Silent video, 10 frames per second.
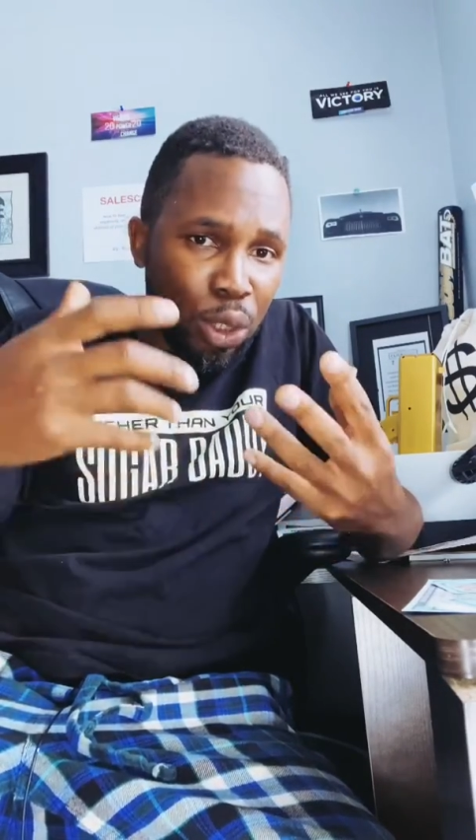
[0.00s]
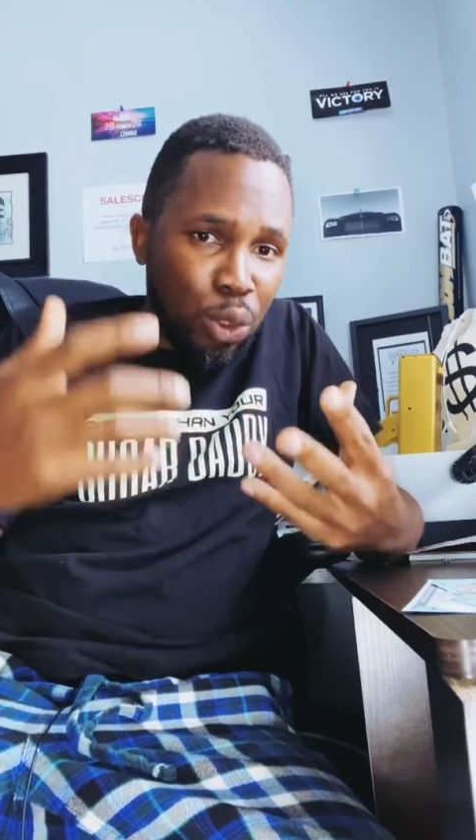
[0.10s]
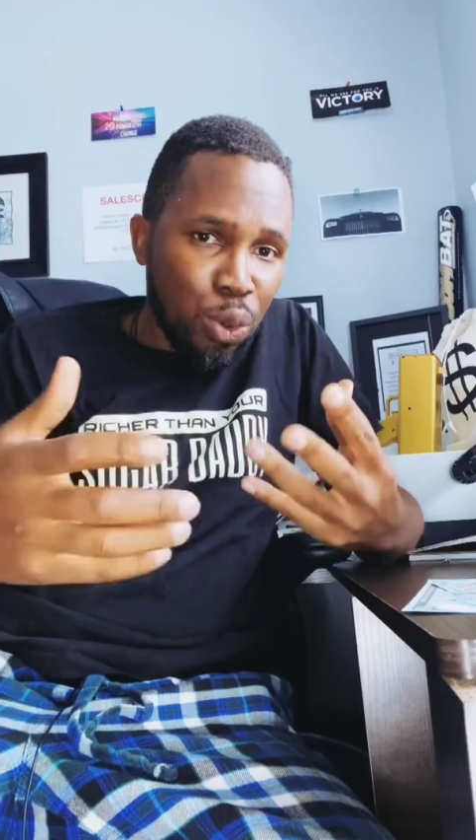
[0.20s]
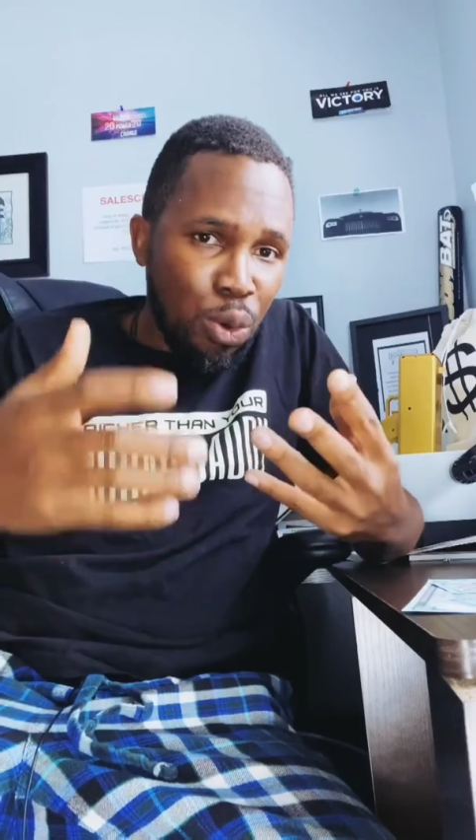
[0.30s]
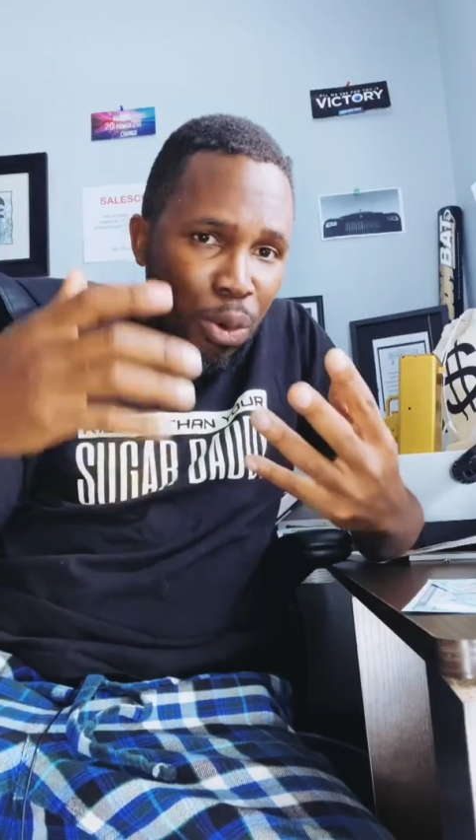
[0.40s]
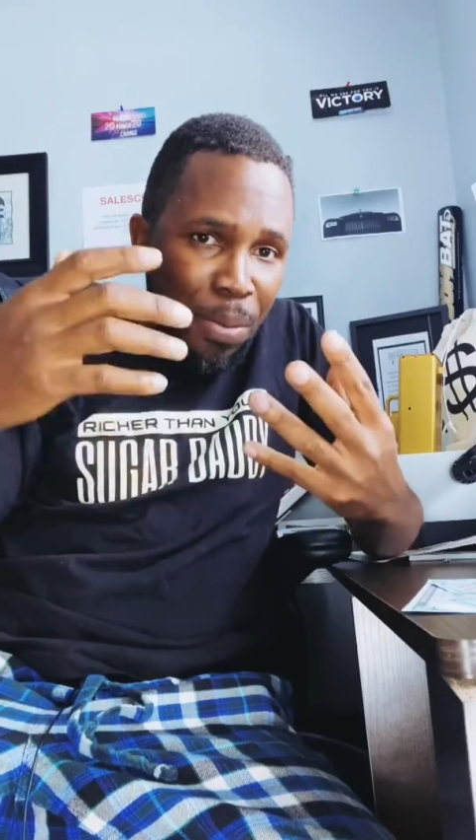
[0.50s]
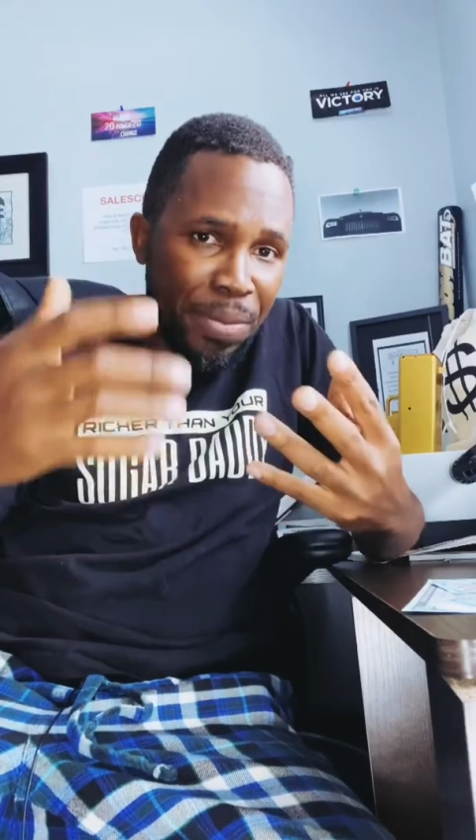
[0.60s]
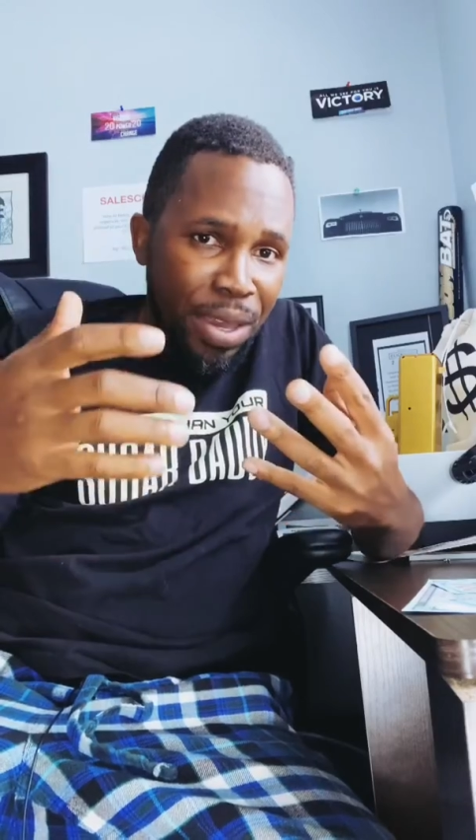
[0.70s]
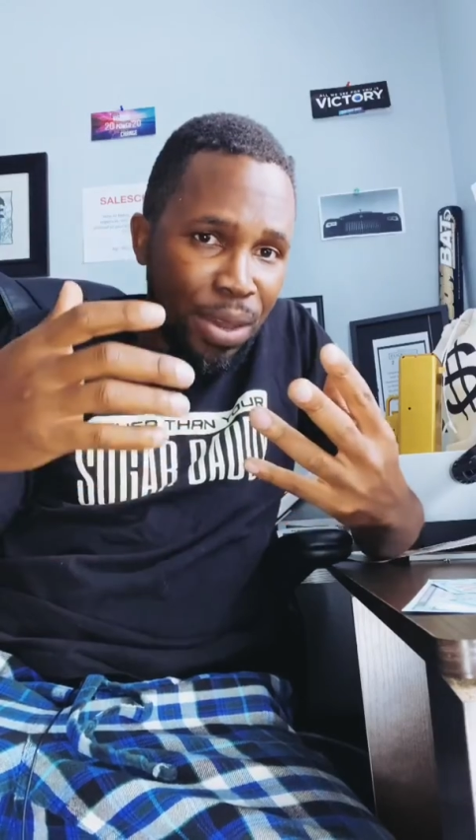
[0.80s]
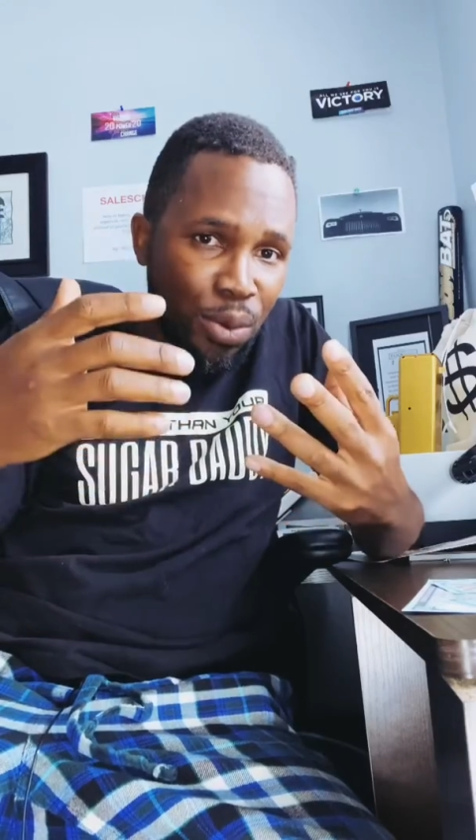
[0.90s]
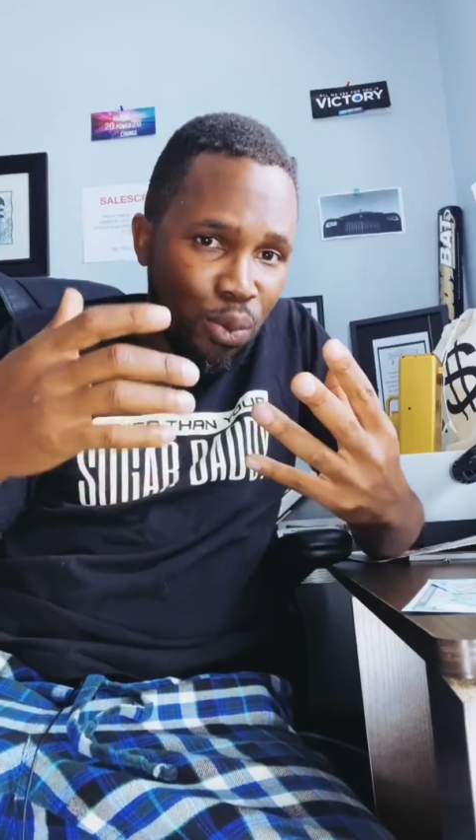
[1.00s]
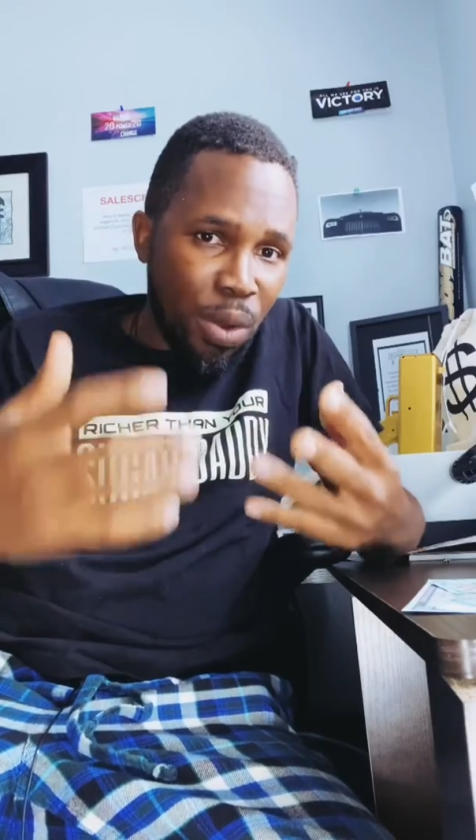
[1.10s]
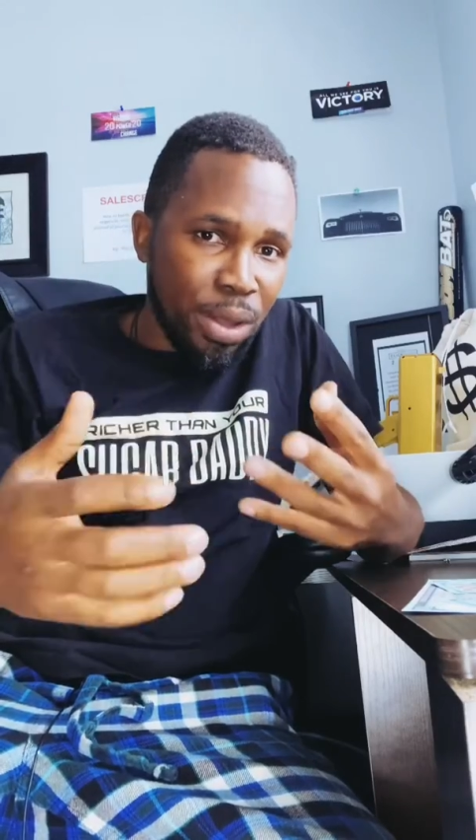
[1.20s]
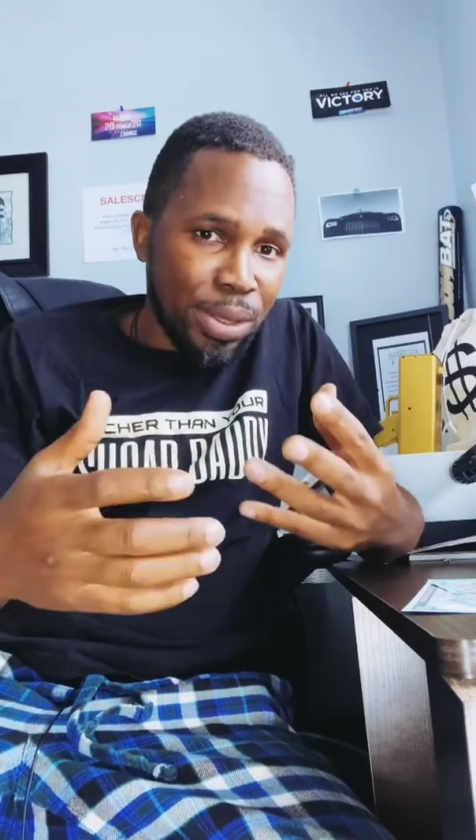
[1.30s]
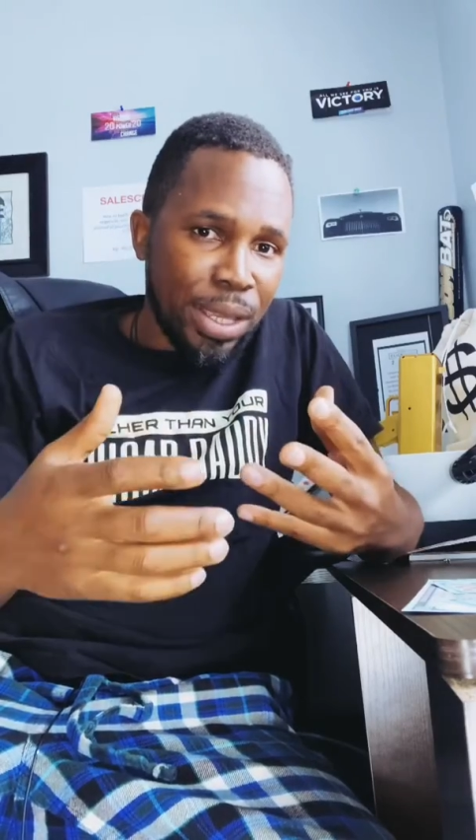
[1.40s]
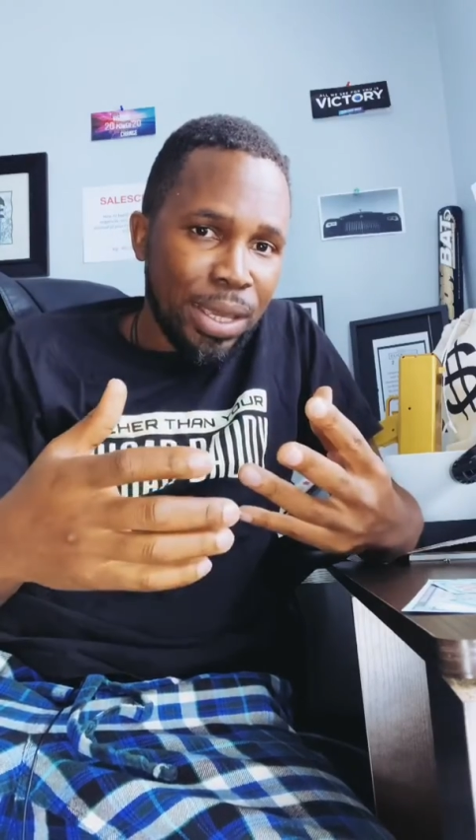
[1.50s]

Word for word: to be wealthy.